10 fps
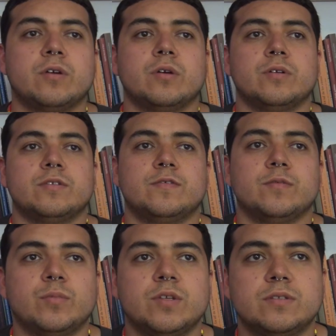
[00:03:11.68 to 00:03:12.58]
courage
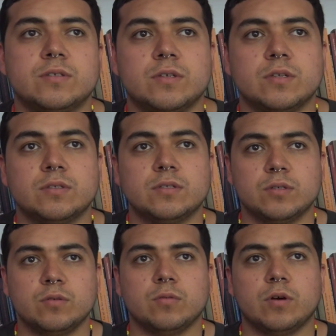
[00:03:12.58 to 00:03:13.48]
for me to
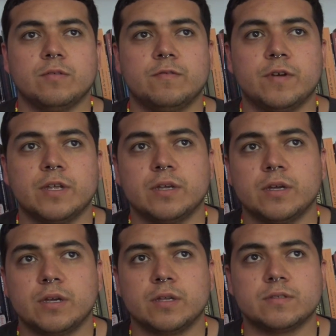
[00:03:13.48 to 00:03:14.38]
continue on fighting
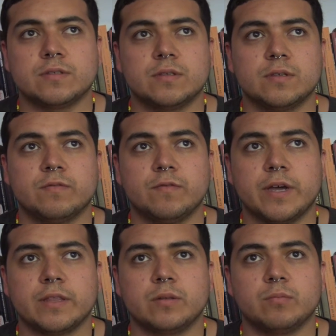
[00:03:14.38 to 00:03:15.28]
against the
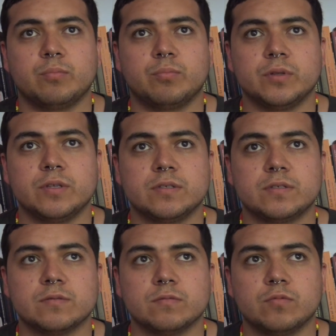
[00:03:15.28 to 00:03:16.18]
violent
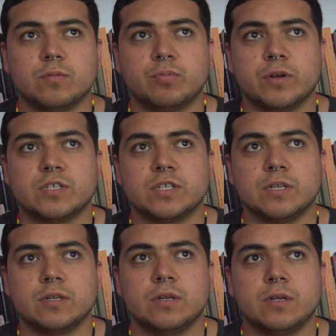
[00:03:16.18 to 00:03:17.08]
police
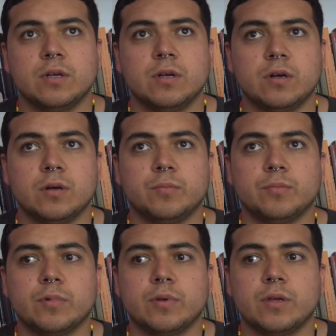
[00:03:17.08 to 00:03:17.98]
repression
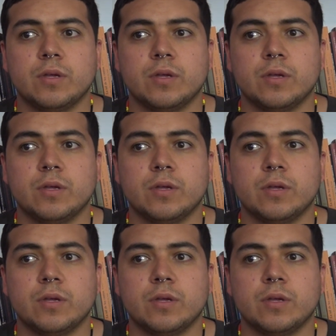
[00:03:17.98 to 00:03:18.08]
um,